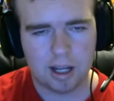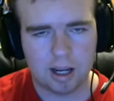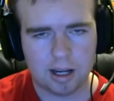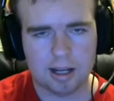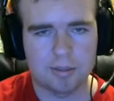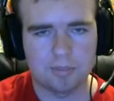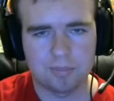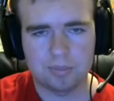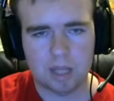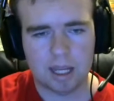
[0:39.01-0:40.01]

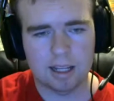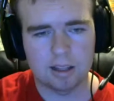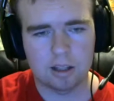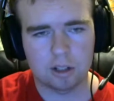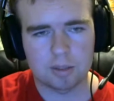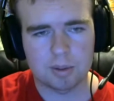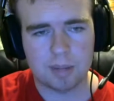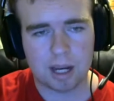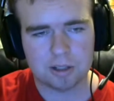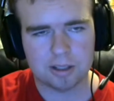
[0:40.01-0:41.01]
and they're going to be
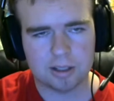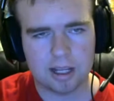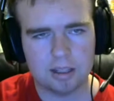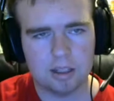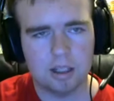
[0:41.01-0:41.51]
patching that.